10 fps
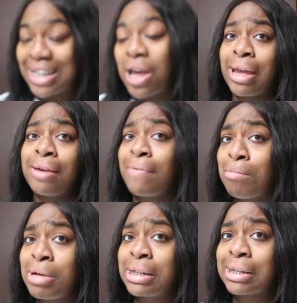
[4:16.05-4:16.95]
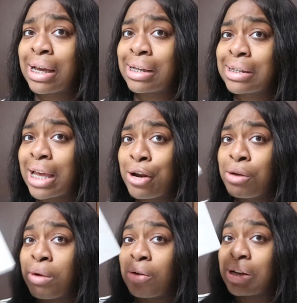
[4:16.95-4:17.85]
Hey, if that means I get to carry
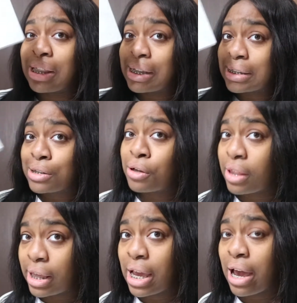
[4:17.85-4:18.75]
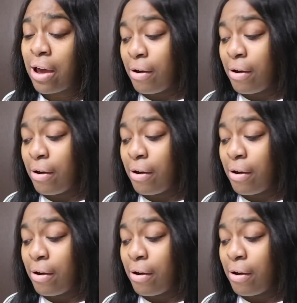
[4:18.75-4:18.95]
around this little thing